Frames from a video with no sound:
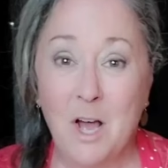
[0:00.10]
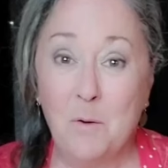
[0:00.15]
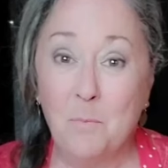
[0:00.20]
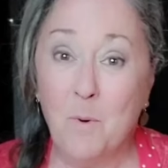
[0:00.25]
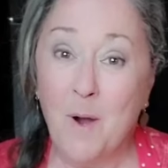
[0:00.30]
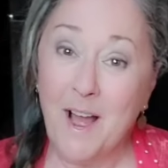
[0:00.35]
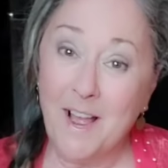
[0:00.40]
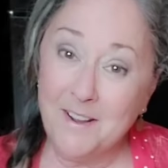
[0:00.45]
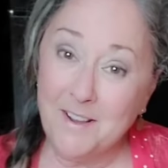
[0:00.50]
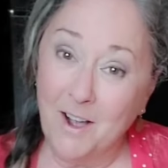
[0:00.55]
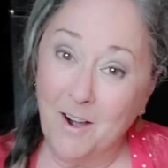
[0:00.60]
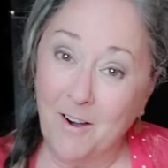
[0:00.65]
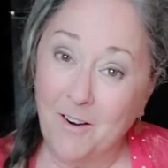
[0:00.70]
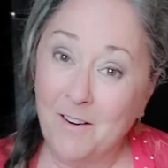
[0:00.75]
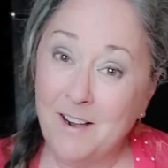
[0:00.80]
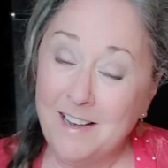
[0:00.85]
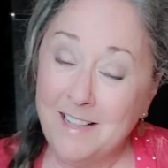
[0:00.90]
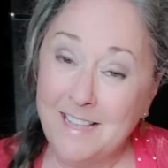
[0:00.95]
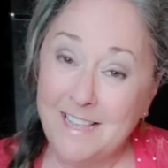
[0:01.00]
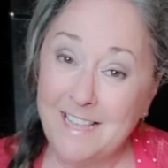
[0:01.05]
Well, hey y'all,
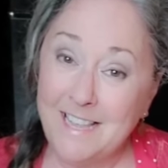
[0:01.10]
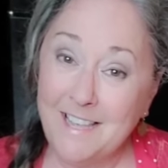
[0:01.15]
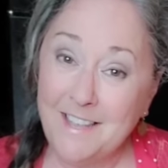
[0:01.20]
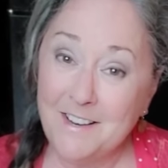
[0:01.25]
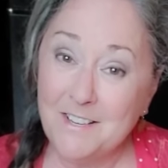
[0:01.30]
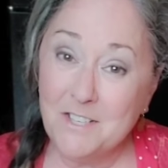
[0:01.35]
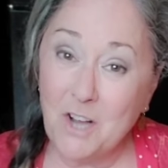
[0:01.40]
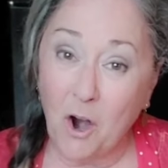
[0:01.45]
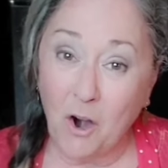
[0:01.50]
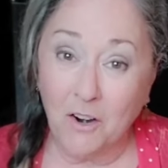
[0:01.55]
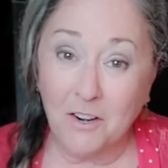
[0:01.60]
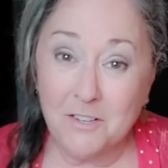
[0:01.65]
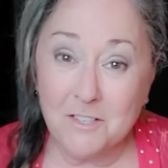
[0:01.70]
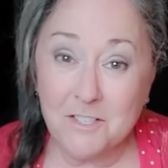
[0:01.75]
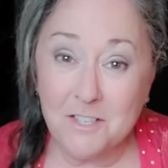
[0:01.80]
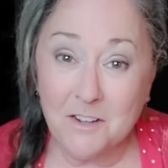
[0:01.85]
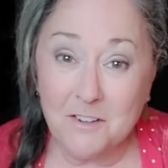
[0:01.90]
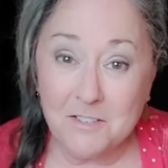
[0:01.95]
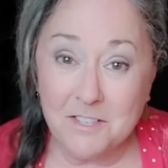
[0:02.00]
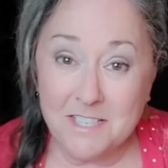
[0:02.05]
it is
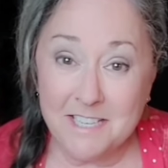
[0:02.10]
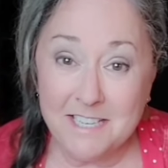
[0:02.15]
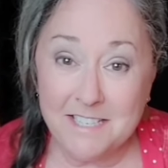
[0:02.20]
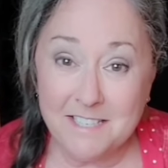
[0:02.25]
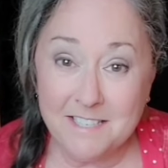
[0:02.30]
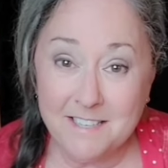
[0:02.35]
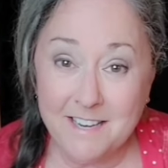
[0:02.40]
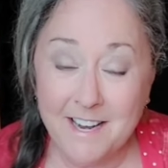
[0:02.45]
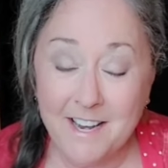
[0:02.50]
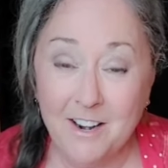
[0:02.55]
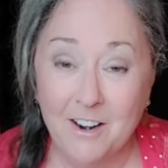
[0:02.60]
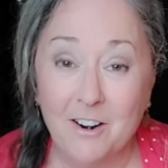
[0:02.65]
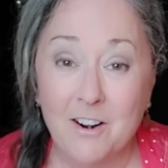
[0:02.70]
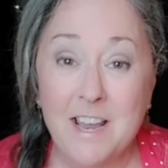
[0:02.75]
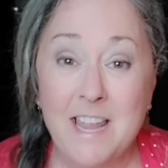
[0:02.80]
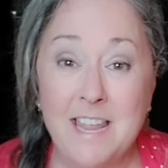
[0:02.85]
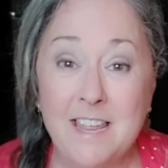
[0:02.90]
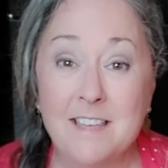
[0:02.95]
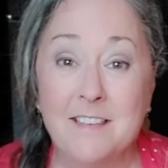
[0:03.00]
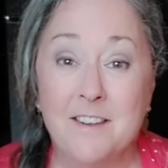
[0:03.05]
Arkansas season here
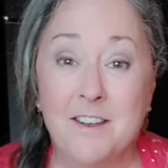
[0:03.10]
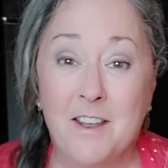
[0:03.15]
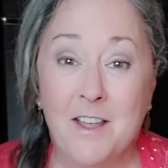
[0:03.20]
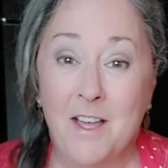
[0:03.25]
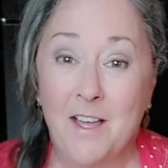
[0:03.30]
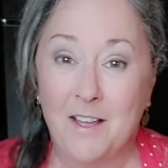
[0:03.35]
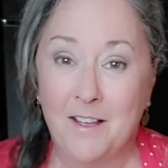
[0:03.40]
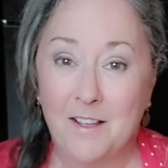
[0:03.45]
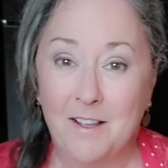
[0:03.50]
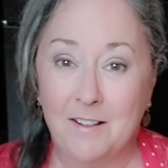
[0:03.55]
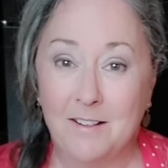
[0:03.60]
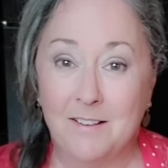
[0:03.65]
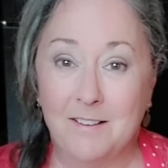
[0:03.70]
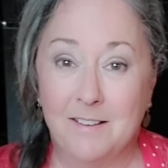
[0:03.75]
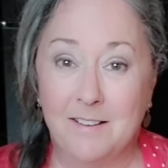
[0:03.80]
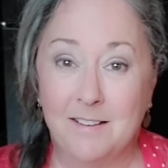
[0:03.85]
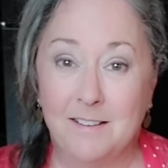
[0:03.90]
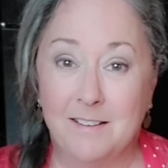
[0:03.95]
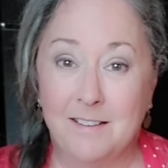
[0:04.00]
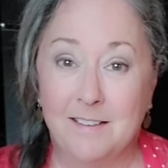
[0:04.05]

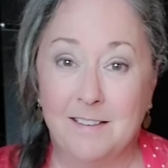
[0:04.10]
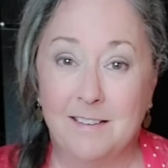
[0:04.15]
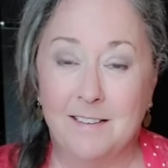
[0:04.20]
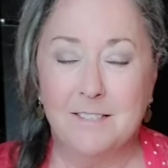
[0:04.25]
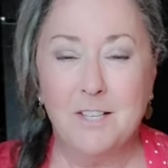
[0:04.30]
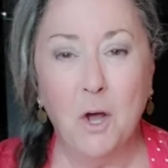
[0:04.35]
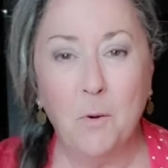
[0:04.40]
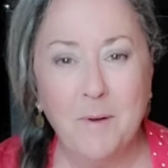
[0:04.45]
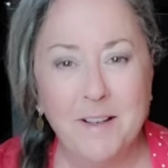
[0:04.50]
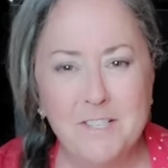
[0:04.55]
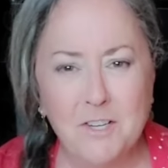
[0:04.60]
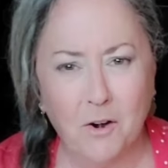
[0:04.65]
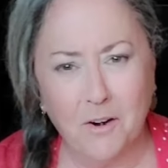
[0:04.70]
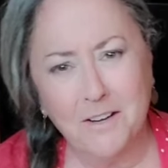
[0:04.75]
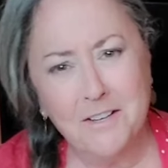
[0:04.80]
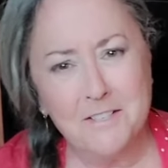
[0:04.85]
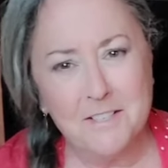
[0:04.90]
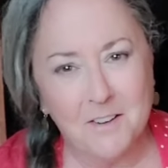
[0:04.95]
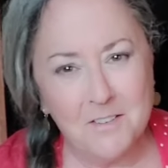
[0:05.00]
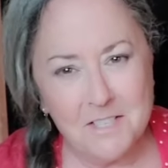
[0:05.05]
it's always
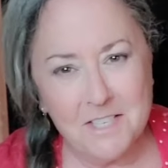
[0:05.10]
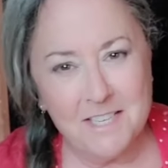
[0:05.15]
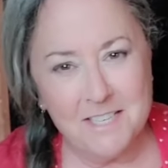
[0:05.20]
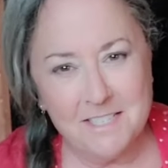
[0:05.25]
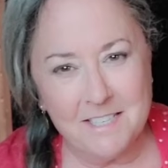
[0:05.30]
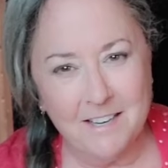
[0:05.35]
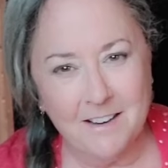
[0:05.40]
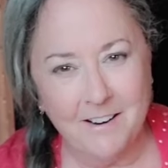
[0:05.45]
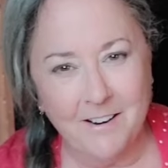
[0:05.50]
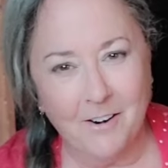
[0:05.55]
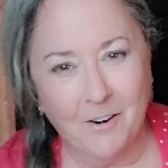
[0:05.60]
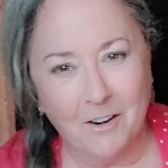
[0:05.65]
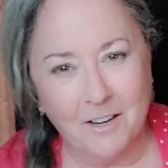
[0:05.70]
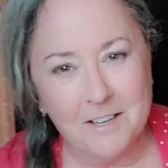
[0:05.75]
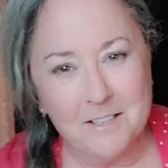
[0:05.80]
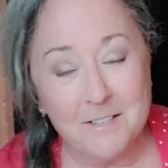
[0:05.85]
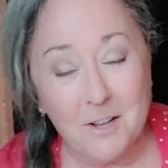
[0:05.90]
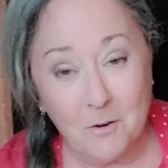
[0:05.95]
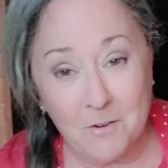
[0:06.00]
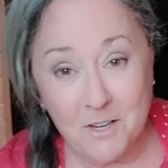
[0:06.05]
Arkansas season in
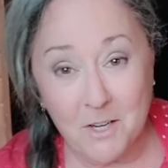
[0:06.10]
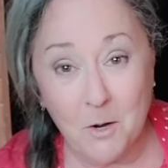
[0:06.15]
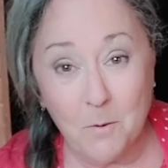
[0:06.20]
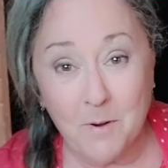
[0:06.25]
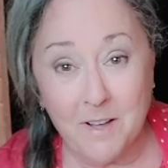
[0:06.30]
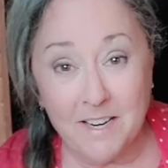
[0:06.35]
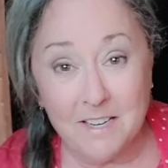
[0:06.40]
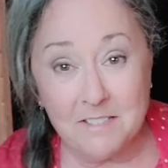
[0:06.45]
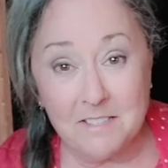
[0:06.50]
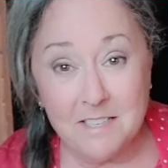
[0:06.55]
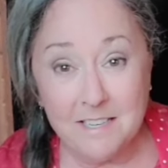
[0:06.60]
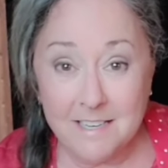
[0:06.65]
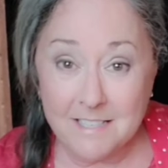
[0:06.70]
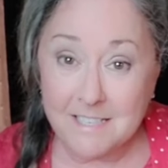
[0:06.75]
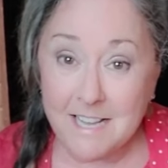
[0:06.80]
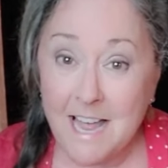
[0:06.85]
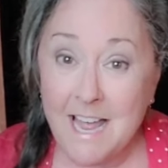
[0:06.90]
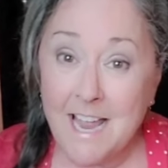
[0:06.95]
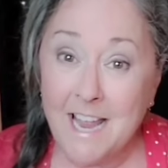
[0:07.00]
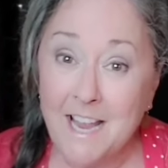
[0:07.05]
Arkansas. You know what else it is?
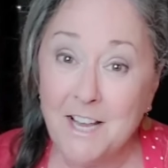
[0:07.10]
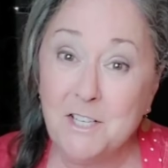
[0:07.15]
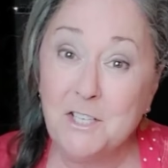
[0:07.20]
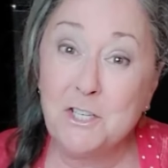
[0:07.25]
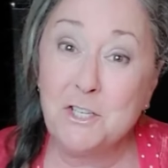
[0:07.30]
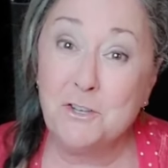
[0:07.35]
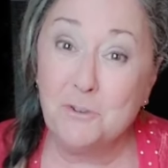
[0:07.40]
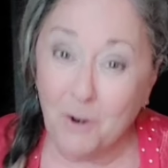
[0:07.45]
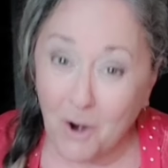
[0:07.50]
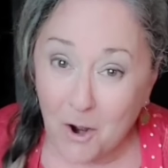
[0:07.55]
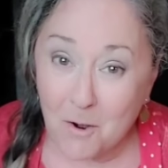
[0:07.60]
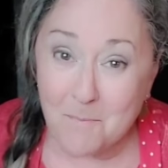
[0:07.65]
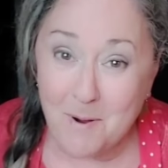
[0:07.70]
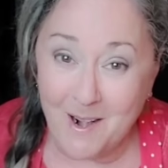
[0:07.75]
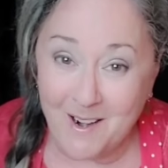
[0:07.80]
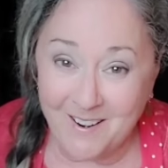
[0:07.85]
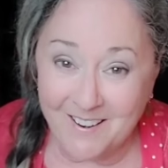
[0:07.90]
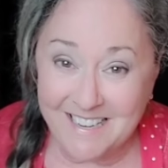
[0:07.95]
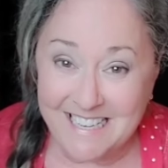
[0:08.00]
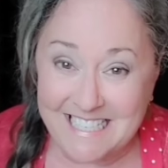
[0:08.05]
It's
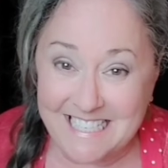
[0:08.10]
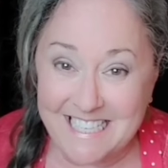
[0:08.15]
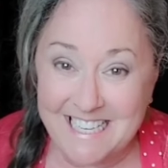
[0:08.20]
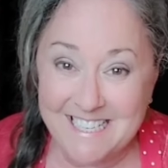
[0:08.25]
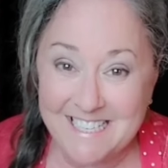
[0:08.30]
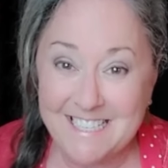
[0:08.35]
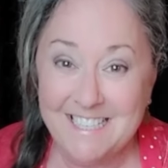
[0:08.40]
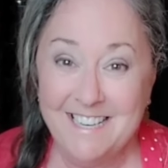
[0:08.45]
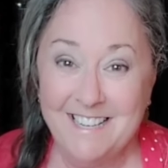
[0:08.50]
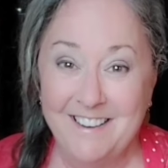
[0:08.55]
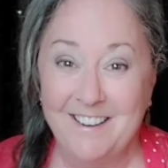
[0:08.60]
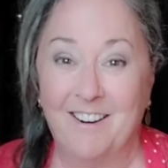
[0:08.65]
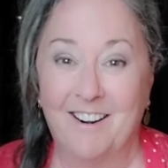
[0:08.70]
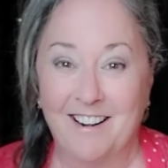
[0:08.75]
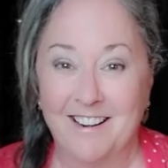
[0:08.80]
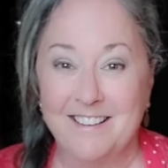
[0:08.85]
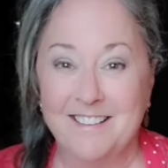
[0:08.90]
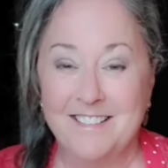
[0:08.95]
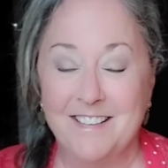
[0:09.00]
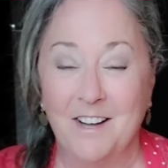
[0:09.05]
strawberry season in
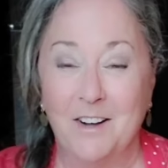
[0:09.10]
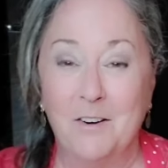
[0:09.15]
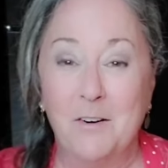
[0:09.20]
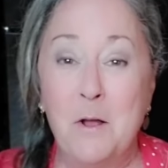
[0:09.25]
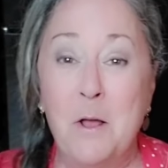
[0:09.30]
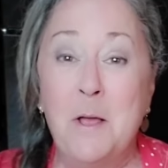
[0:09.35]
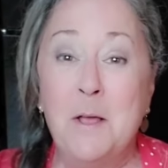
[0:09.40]
Arkansas.